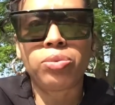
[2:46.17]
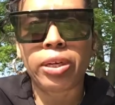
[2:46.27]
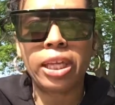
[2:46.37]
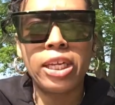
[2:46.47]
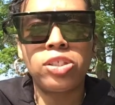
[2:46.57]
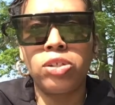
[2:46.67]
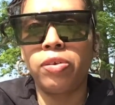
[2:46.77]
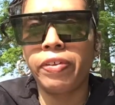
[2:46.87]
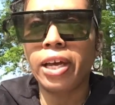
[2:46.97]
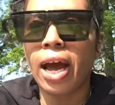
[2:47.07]
really
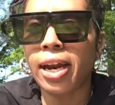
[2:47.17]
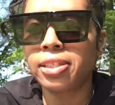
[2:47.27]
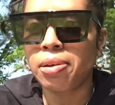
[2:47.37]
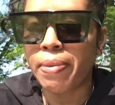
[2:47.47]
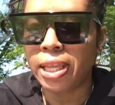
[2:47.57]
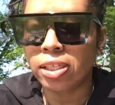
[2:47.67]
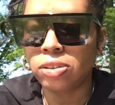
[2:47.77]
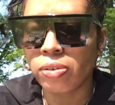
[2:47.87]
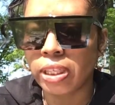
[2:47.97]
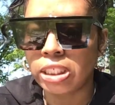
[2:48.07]
intuitively guided to make
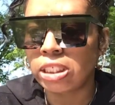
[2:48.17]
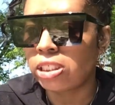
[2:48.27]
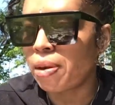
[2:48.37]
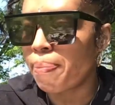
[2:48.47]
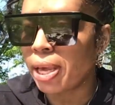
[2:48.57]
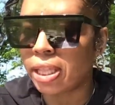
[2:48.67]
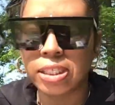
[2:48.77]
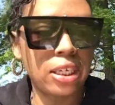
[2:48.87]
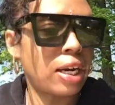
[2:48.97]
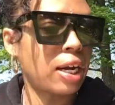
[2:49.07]
this relationship, make
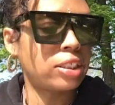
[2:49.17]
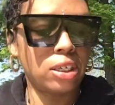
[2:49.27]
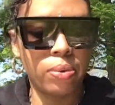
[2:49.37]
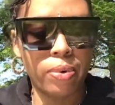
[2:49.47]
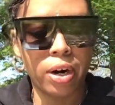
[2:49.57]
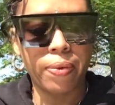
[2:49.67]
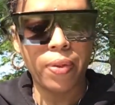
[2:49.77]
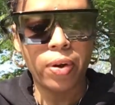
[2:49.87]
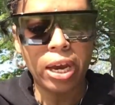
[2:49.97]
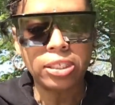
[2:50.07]
this connection work.
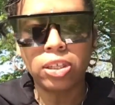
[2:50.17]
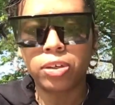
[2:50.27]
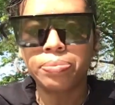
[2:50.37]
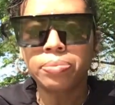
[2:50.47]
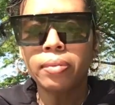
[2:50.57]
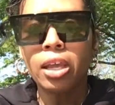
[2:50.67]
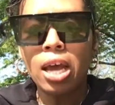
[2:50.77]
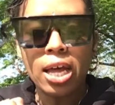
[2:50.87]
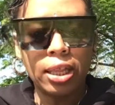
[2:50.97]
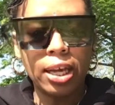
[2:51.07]
Okay, so
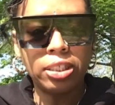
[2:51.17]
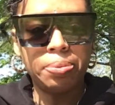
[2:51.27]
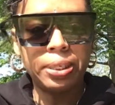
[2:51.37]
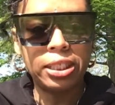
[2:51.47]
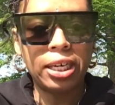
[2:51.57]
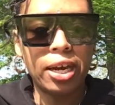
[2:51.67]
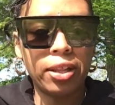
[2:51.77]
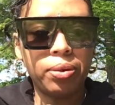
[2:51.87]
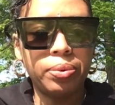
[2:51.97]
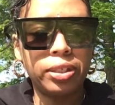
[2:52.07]
let's spin
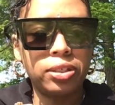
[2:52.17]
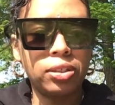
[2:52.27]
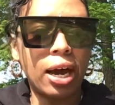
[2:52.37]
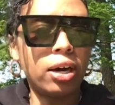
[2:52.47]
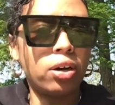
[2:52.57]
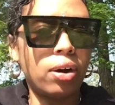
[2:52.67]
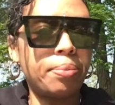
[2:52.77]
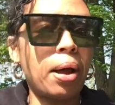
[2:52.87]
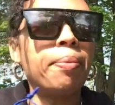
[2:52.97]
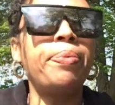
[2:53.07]
together when you, I don't know,
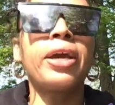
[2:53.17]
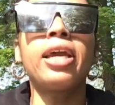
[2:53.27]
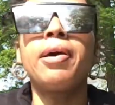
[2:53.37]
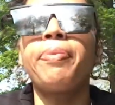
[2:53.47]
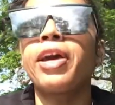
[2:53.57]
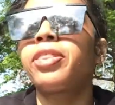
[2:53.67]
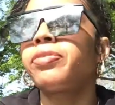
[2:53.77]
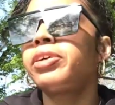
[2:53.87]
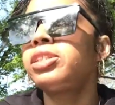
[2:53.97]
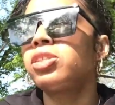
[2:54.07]
I'm picking up like
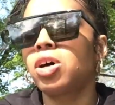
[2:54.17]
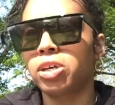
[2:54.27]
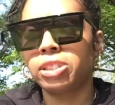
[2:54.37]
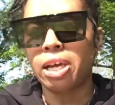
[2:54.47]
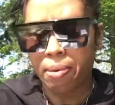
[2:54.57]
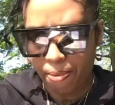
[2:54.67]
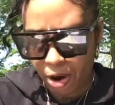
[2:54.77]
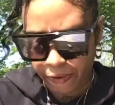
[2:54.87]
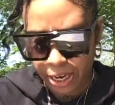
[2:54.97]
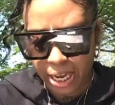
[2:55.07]
3 songs, like
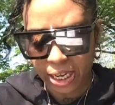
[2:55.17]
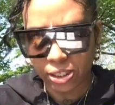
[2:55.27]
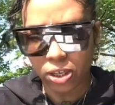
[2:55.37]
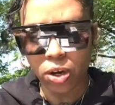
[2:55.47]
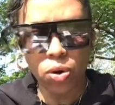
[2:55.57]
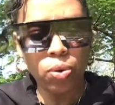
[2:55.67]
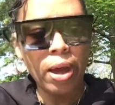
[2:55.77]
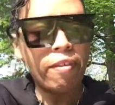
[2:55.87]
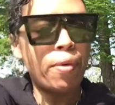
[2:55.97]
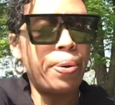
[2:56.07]
Marvin Gaye song. Ooh, we
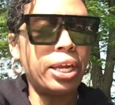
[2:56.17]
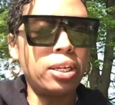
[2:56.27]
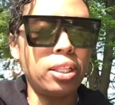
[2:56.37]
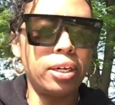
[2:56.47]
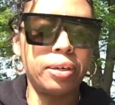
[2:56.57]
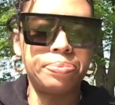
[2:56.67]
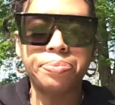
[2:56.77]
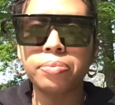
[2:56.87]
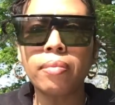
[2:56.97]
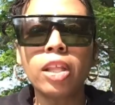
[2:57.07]
have a pendulum.
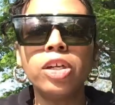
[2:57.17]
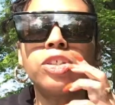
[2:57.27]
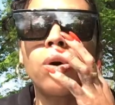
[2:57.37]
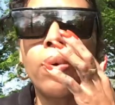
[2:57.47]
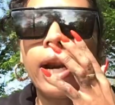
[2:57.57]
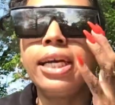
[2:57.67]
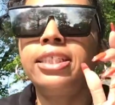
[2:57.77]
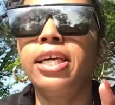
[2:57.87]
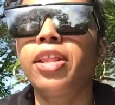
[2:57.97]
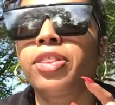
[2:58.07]
So when I
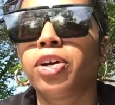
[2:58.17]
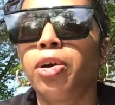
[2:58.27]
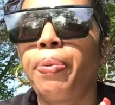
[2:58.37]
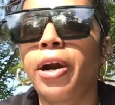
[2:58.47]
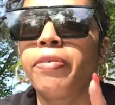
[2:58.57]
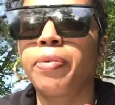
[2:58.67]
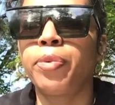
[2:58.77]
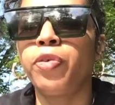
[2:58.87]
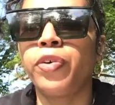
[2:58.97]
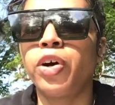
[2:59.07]
did the third party
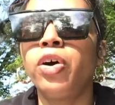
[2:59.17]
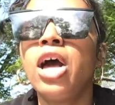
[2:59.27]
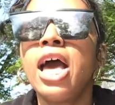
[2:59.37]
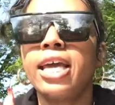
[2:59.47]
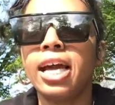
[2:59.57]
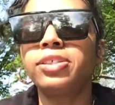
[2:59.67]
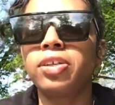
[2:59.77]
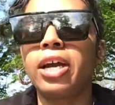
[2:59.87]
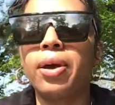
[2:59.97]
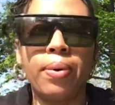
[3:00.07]
removal
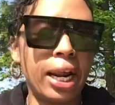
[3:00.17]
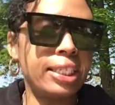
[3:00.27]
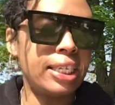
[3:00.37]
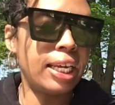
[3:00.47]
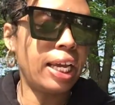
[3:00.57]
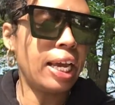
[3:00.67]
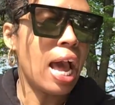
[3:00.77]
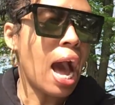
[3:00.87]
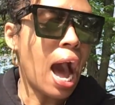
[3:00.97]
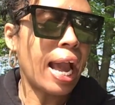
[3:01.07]
yesterday, when I did it,
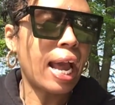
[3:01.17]
I